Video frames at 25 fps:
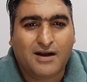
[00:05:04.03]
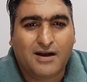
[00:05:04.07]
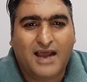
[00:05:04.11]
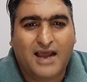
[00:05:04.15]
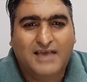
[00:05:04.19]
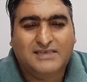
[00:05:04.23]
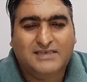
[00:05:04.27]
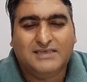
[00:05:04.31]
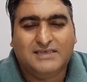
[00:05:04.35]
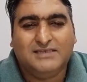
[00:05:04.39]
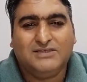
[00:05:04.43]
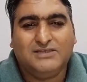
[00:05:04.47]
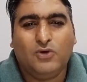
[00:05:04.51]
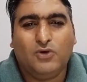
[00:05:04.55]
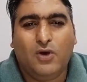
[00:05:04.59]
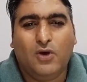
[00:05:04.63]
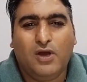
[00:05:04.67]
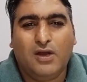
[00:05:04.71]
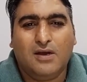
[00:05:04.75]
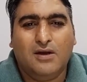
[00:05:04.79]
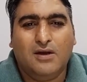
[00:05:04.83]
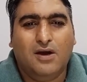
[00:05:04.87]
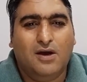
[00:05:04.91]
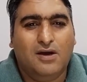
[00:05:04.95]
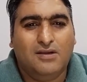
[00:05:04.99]
crises
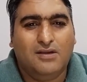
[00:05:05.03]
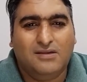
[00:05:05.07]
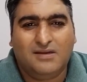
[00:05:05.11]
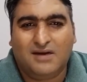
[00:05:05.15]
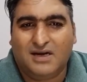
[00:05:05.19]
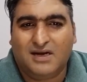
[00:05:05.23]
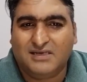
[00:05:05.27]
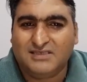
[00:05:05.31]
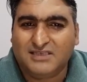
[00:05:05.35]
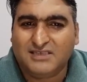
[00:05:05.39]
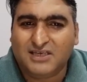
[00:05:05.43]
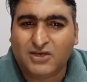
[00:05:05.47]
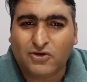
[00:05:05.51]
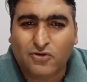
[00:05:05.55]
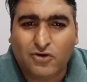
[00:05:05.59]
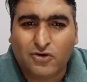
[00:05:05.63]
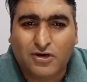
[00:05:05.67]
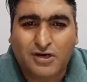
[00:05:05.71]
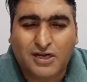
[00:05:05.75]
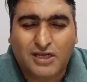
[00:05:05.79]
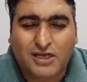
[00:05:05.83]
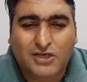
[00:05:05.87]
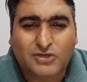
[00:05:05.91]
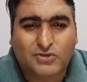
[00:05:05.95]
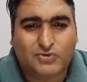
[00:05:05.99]
going on. There are
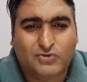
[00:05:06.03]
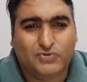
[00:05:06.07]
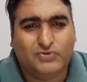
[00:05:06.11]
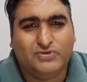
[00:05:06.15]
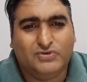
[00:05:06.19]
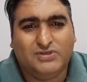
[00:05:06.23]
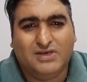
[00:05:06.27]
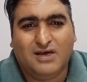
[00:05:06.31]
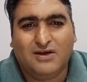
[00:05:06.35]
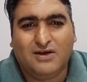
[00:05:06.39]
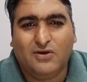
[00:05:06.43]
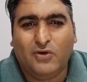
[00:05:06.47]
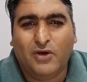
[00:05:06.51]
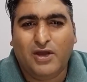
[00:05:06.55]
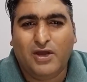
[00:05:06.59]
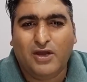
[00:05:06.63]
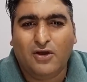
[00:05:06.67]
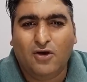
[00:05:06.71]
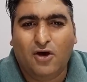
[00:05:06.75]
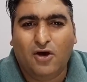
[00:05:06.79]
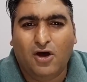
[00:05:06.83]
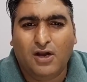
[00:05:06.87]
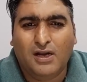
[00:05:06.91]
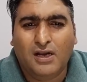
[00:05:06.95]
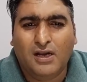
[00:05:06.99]
security issues are
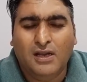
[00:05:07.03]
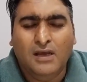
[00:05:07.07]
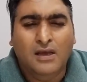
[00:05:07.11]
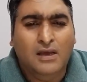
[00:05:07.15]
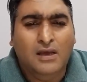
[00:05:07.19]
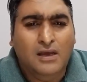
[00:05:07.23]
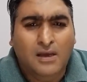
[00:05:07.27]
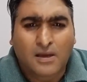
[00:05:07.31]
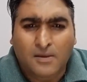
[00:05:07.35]
going on.